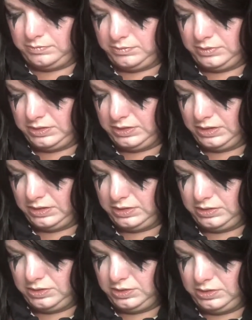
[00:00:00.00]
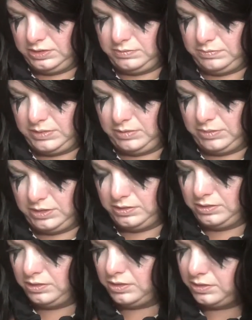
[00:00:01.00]
6 inches, maybe a
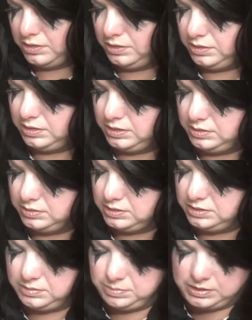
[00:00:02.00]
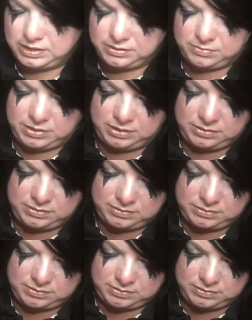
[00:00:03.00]
little longer, and clip another one.
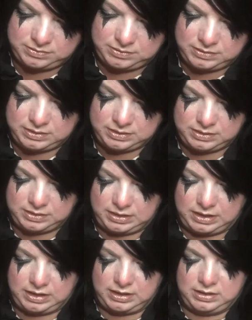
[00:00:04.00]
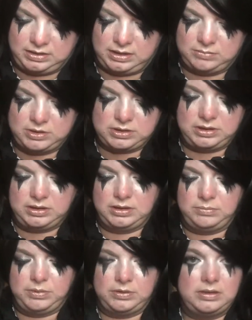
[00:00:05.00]
And I'm just going to
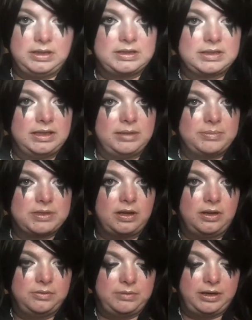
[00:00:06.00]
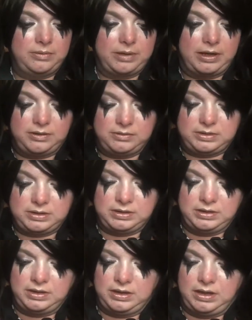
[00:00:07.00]
put these clips all the way around
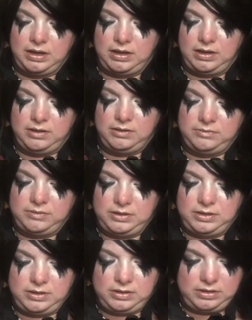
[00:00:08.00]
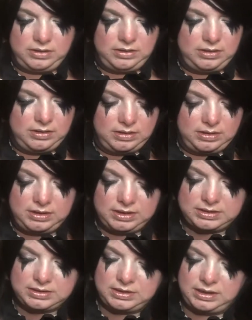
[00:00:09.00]
of
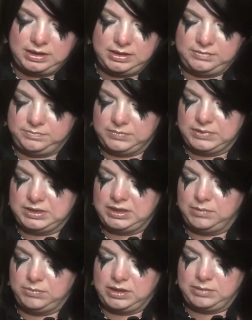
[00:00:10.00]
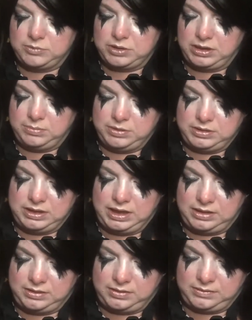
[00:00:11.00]
this seam that I'm trying to put
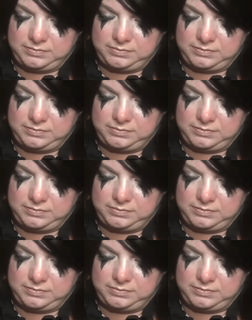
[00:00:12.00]
together.